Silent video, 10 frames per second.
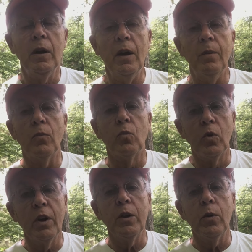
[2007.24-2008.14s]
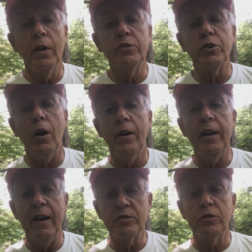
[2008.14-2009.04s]
I'm really, really
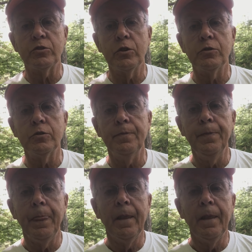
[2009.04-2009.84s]
sorry, as is Susan,